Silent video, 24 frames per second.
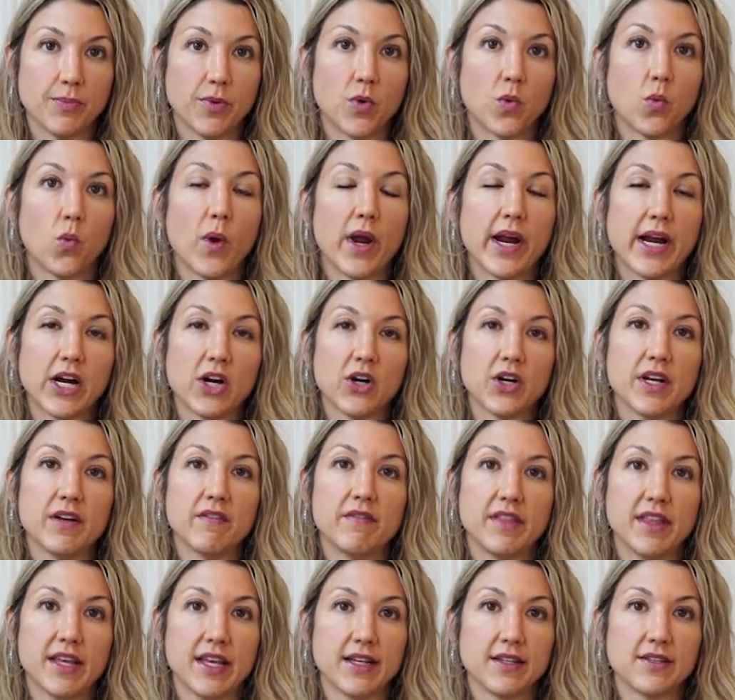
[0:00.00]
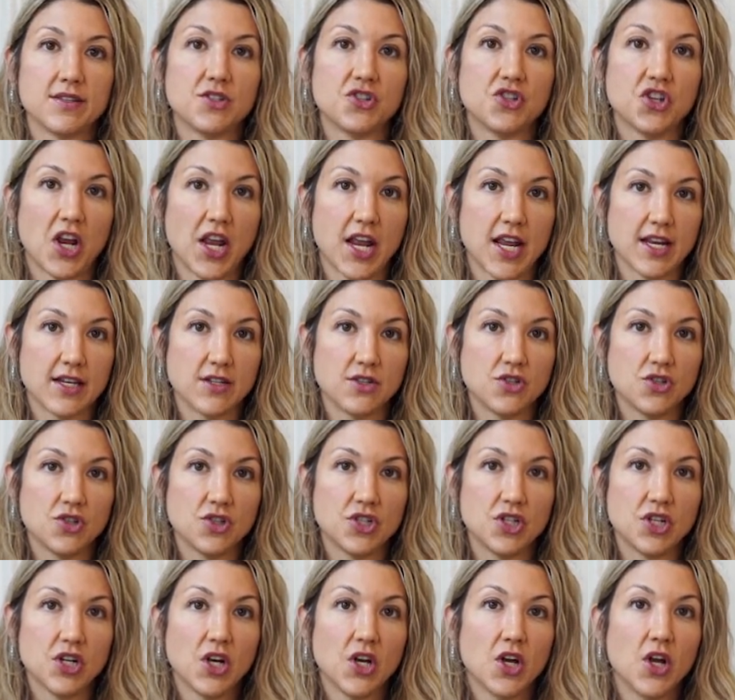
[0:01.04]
or where have things changed?